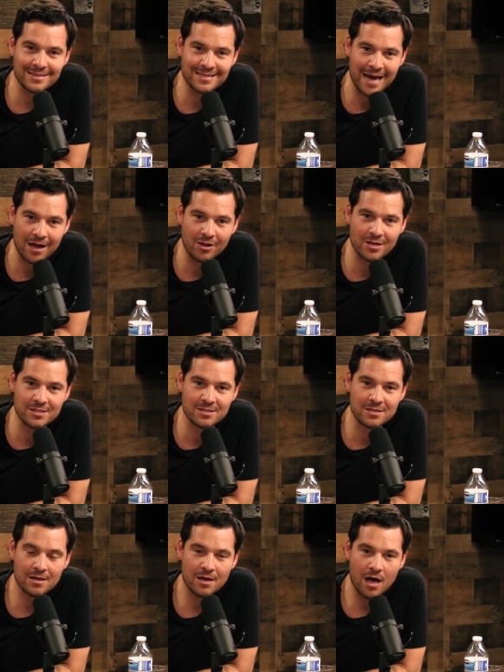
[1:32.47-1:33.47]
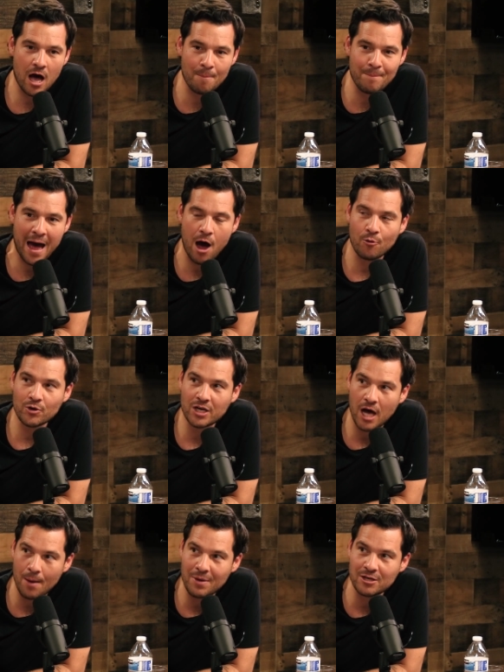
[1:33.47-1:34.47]
Tell us about
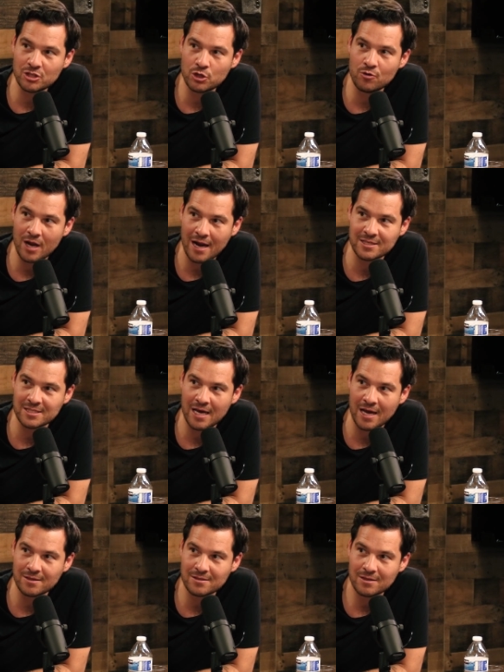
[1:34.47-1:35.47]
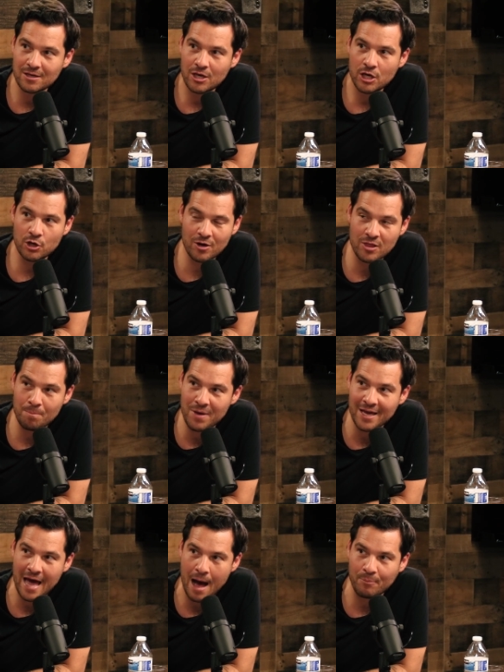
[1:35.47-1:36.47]
coming to the United States. Sure. You're in the
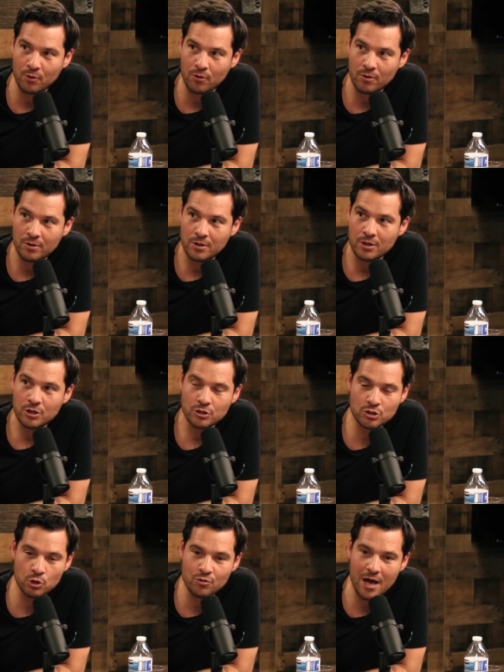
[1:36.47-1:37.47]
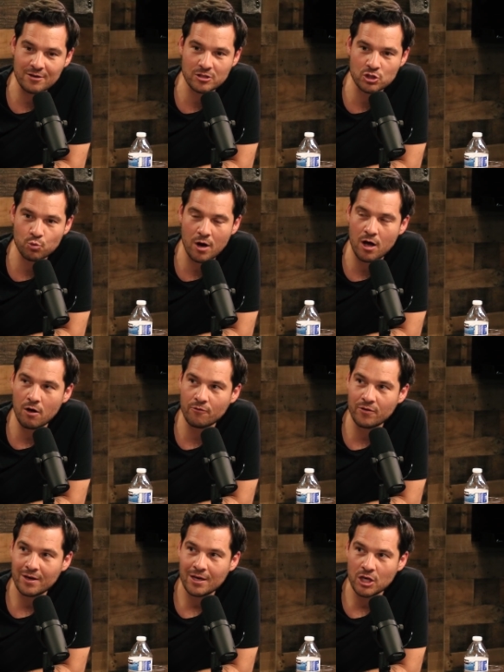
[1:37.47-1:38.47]
Big Apple, mm-hmm. two thousand
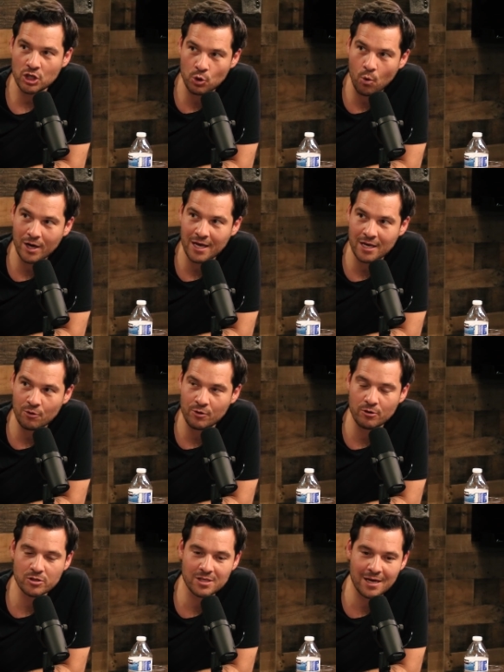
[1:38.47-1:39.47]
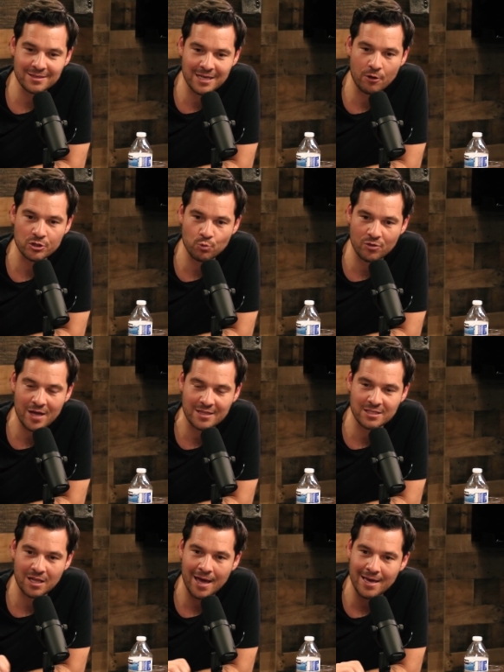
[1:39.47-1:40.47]
twelve. You want to get into real estate. Tell us what
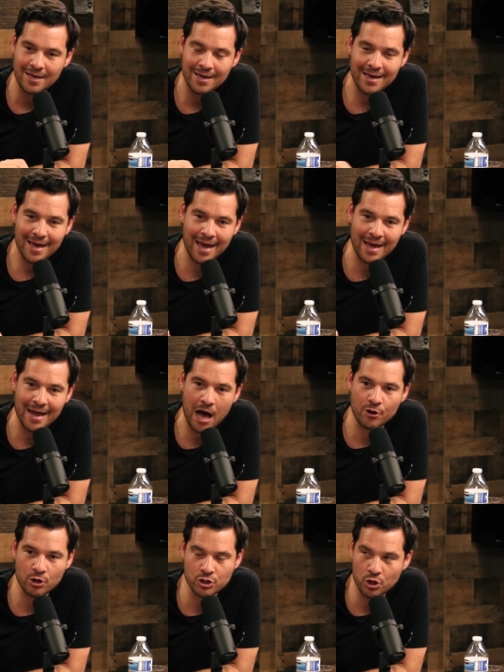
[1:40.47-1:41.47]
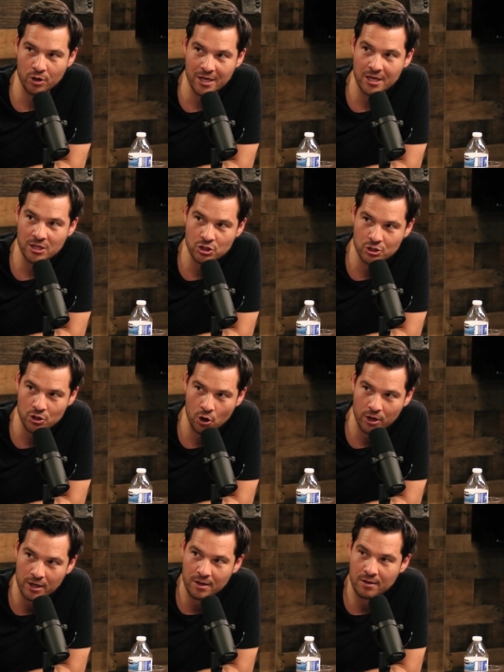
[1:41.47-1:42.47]
that's like and how your journey
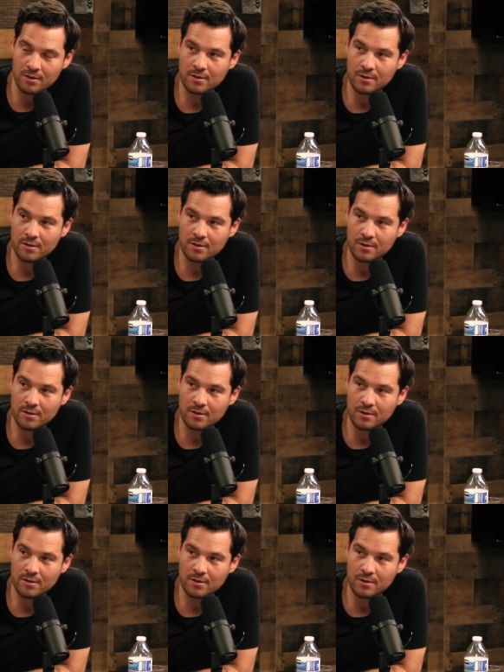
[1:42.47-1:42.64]
started.